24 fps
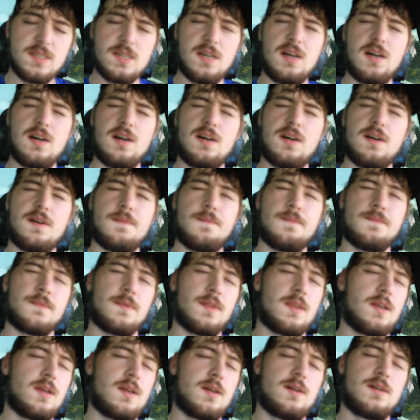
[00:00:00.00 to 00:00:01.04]

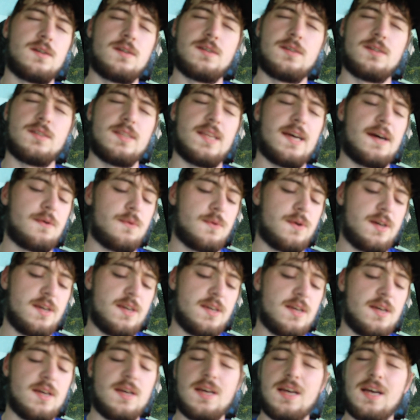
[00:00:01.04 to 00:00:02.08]
That
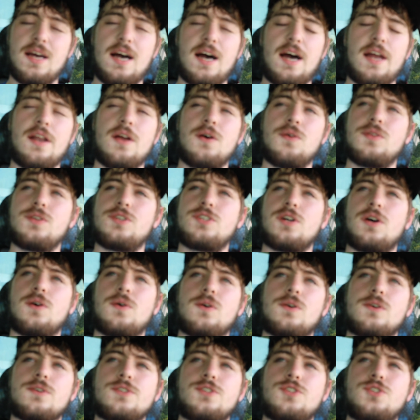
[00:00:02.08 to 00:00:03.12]
way I know that y'all
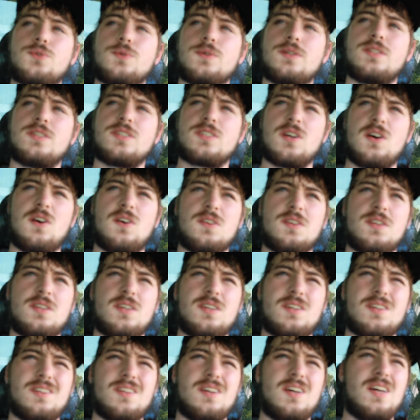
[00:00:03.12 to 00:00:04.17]
are enjoying this
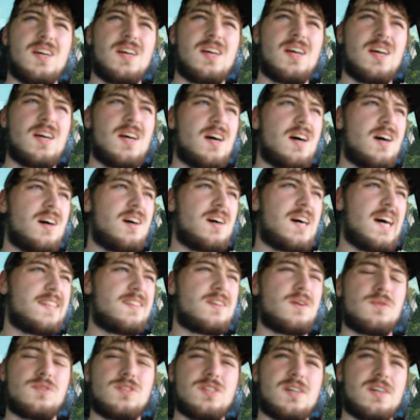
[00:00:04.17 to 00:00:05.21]
content. I
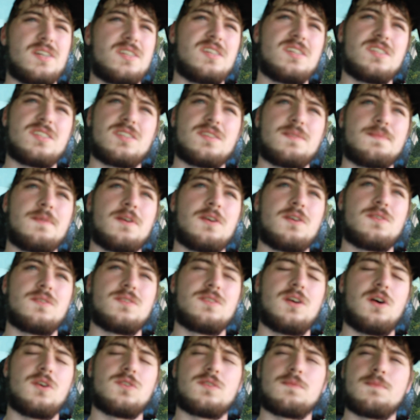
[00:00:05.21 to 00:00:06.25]
told y'all I'd get
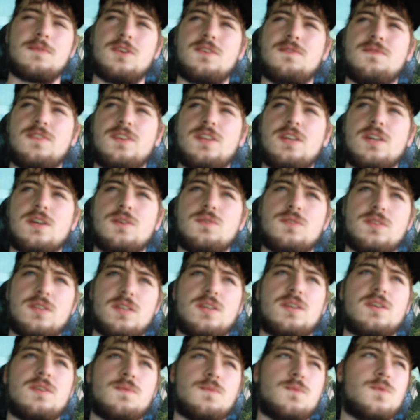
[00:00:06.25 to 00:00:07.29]
y'all some good
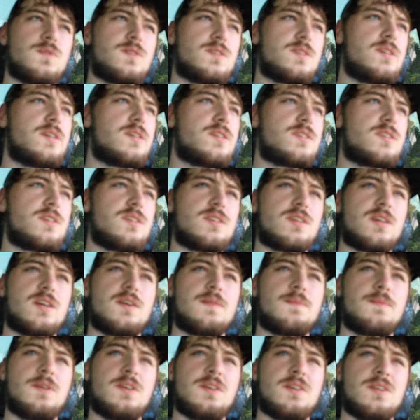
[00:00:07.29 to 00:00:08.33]
videos once deer season
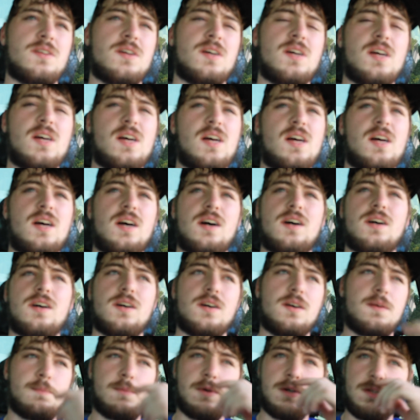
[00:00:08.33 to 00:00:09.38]
come in.
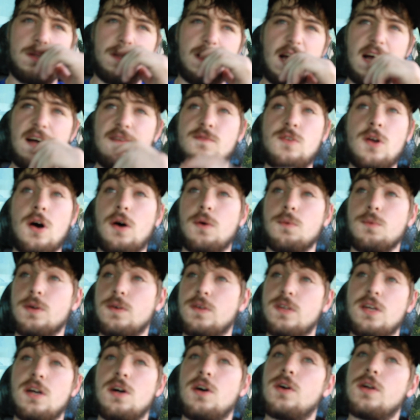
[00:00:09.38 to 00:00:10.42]
But I've not
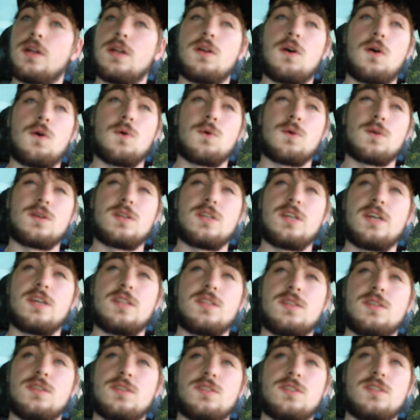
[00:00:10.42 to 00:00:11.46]
really hunted hard
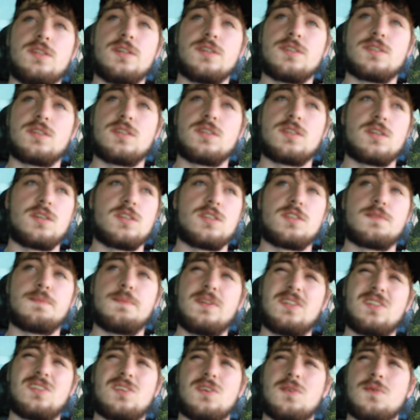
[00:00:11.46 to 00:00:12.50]
yet this deer season because it's
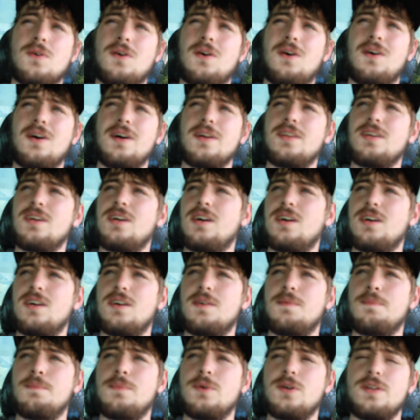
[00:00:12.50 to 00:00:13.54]
been so hot.
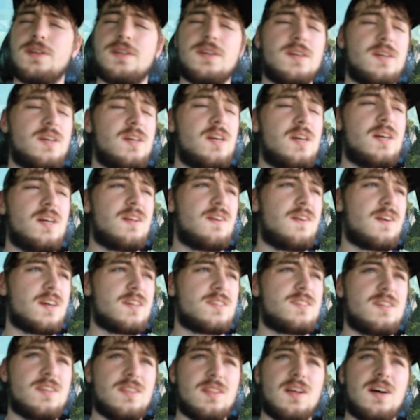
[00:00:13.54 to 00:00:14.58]
But like I
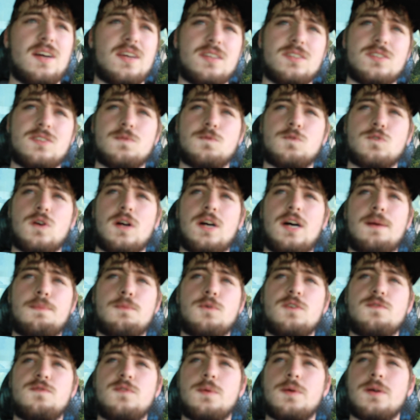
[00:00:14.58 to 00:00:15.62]
said, like and subscribe,
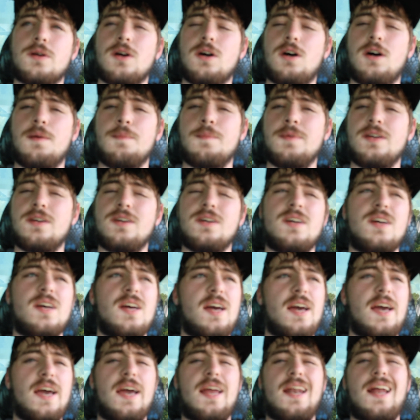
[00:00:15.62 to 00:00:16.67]
leave me a comment,
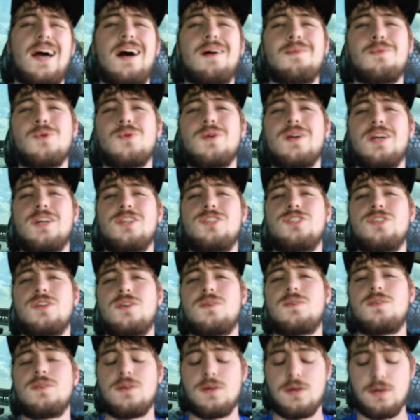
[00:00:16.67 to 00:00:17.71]
and I will catch
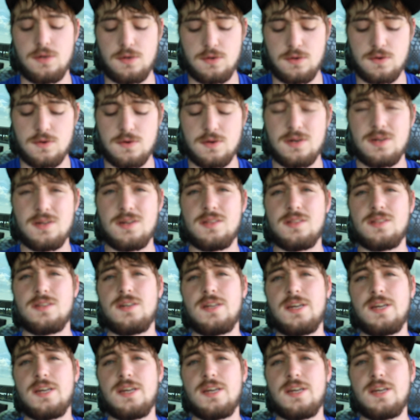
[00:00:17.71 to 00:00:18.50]
y'all on the